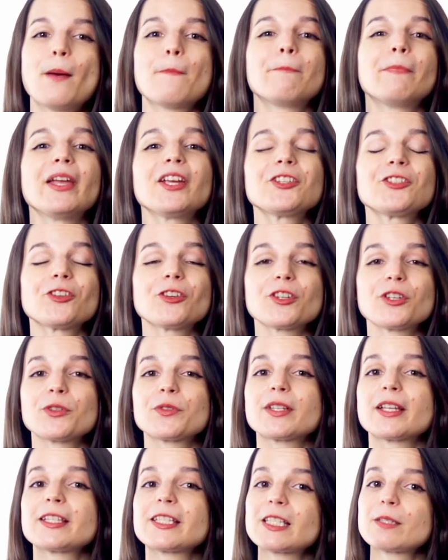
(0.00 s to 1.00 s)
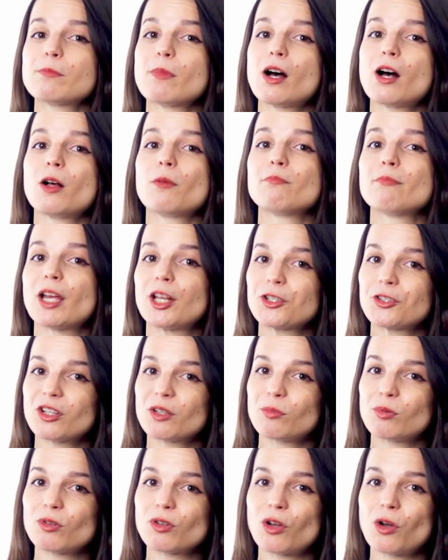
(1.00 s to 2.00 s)
Make sure you set small,
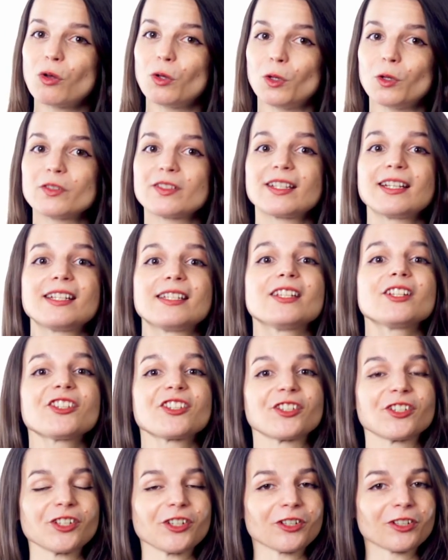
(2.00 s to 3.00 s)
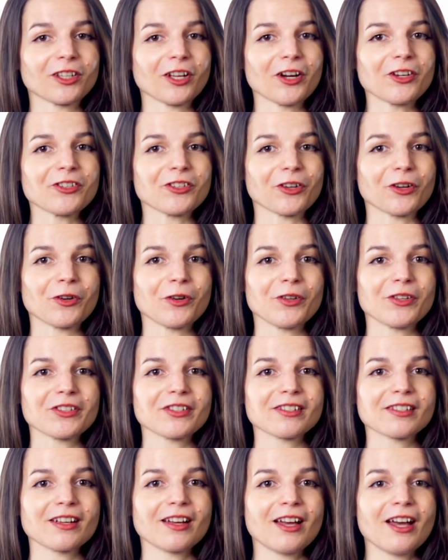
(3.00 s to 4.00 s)
measurable goals in addition to your larger
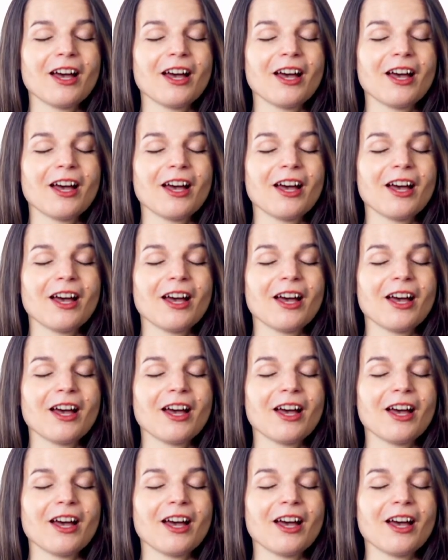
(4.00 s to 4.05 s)
goals.